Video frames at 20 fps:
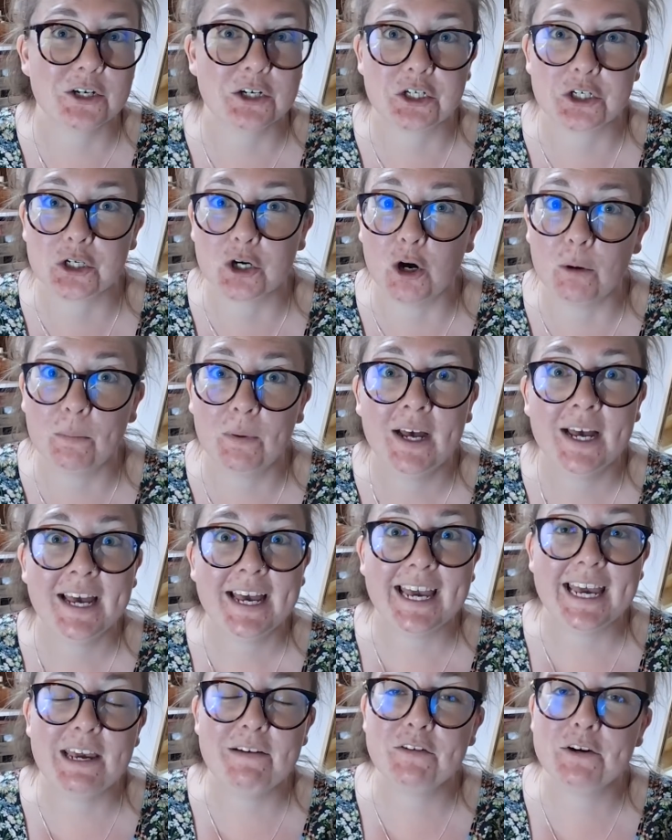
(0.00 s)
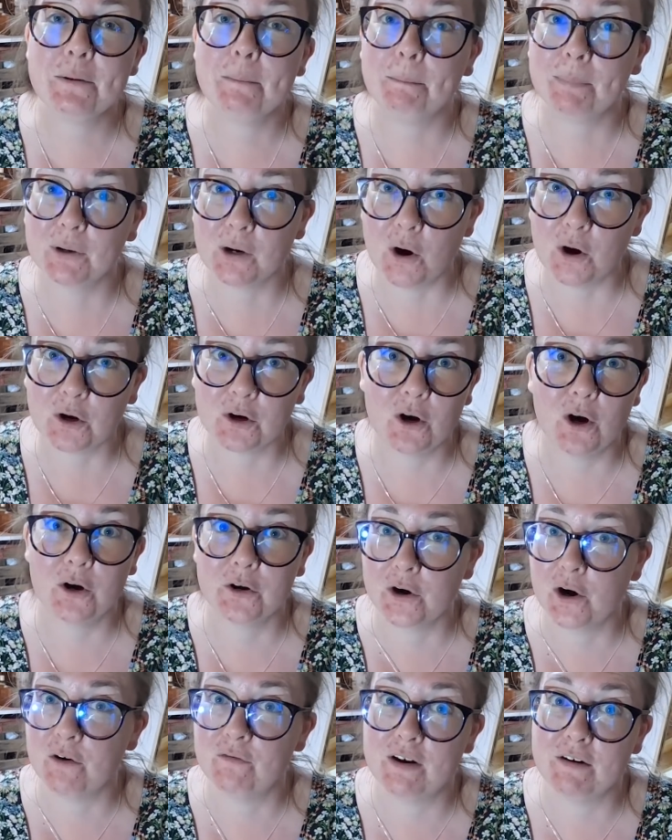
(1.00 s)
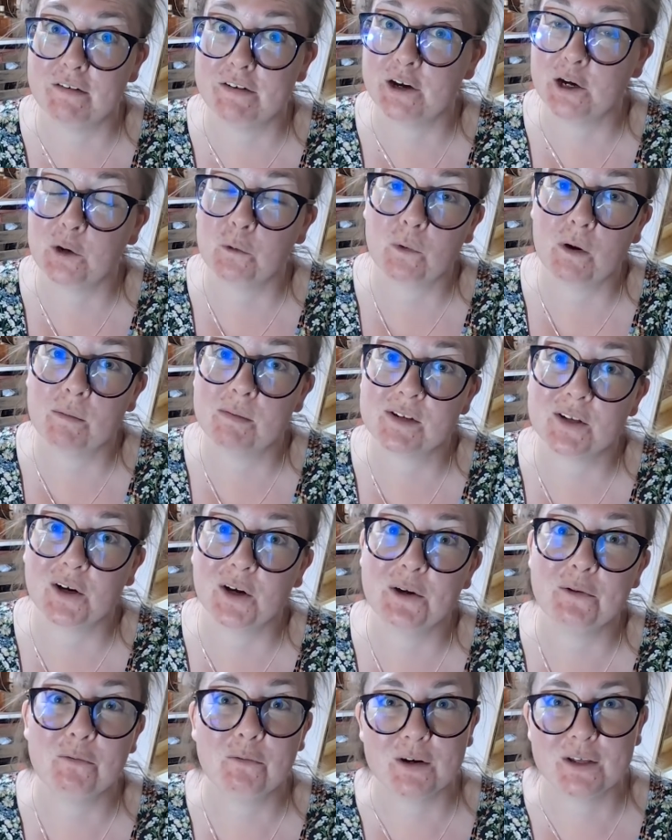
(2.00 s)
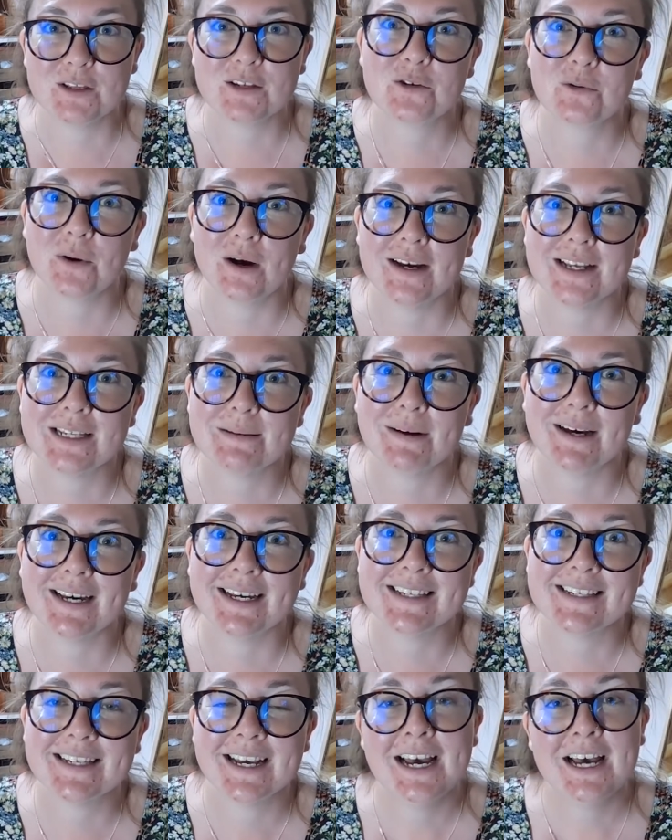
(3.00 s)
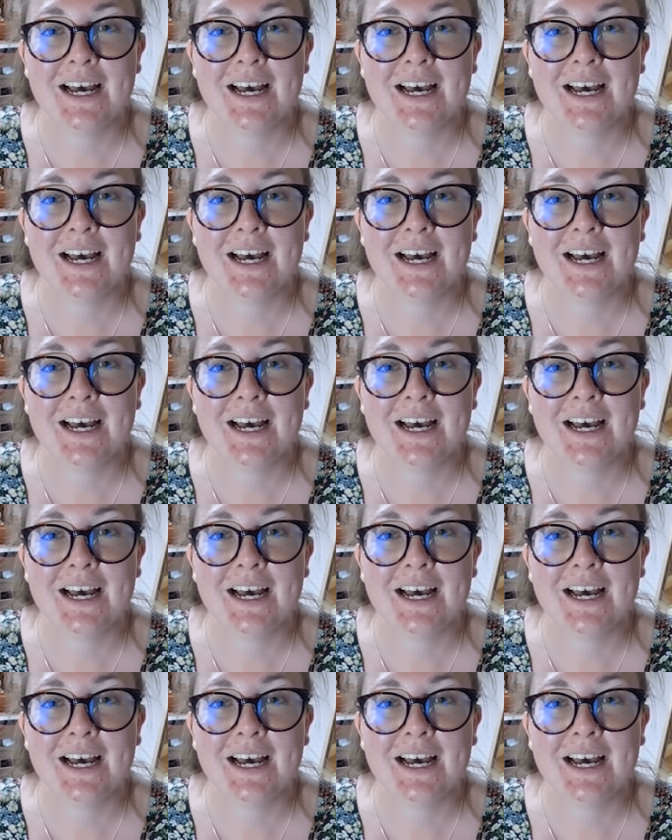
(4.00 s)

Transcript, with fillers: a shop, even a blog on our very own website with Squarespace.